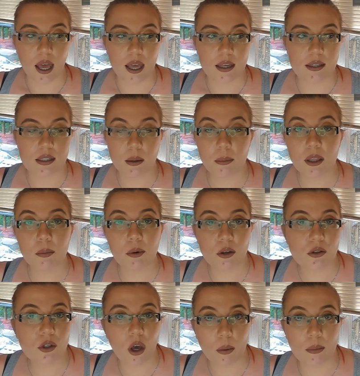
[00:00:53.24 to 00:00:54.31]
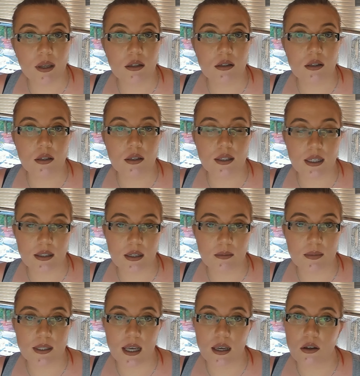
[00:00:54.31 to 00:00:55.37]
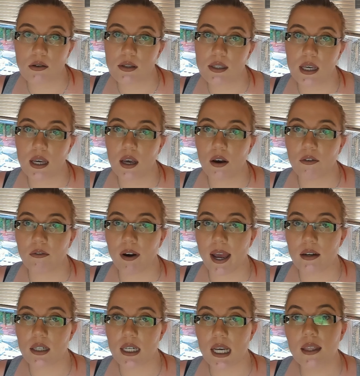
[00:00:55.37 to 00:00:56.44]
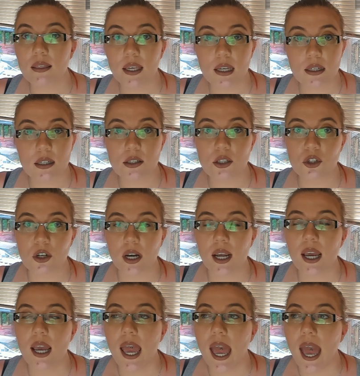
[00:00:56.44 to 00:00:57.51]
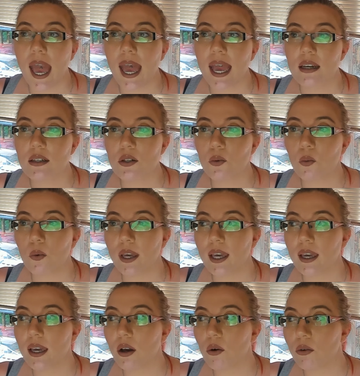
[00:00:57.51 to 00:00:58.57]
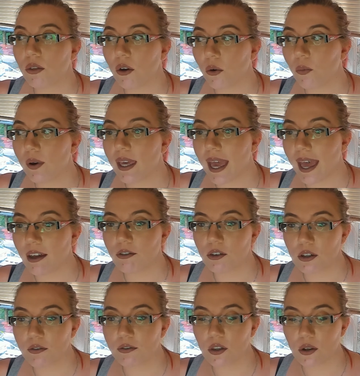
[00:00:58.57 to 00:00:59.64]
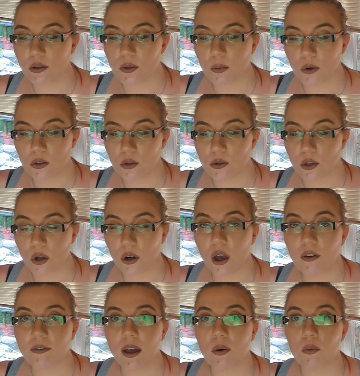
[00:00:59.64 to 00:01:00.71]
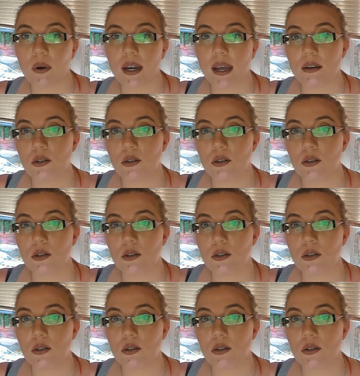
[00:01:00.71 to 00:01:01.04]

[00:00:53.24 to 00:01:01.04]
some of the most common systems that you see around in the industry. And although we have all of those modules on offer, when our